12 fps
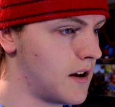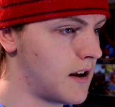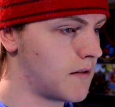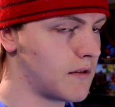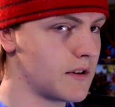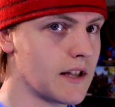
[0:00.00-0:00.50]

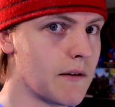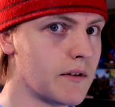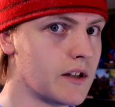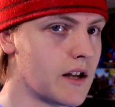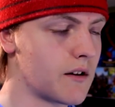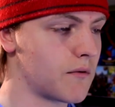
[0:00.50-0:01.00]
I don't really have a
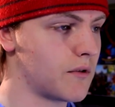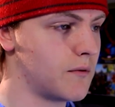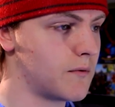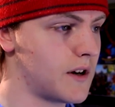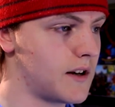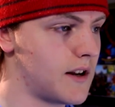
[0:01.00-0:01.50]
lot of
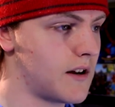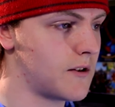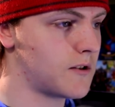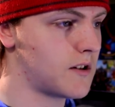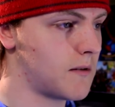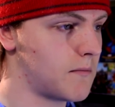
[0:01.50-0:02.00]
room right
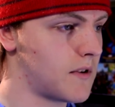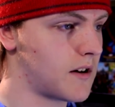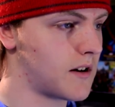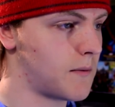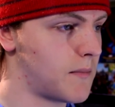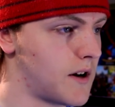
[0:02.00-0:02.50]
now, so I'm not
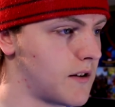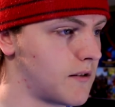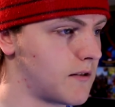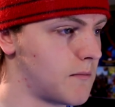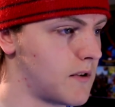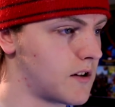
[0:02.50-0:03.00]
going to bother
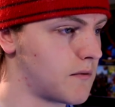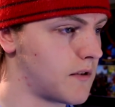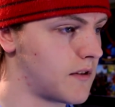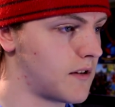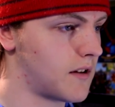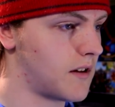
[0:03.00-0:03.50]
too much
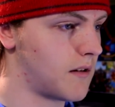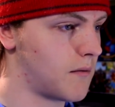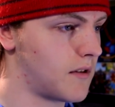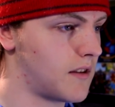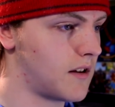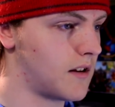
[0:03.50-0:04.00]
with the
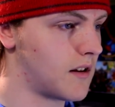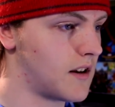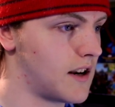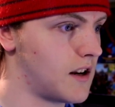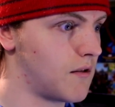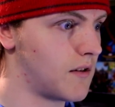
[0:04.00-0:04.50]

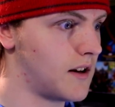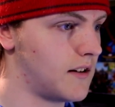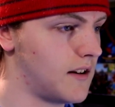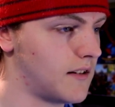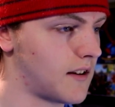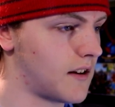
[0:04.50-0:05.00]
nitty-gritty
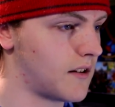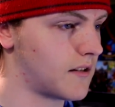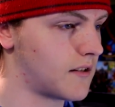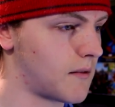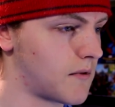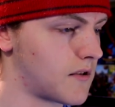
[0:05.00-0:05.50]

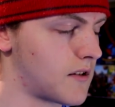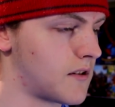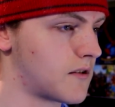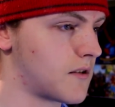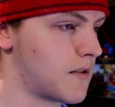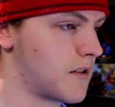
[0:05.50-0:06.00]
details. I'm just going
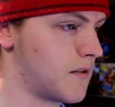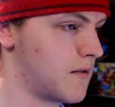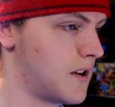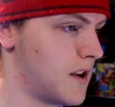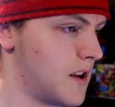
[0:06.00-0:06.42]
to show you.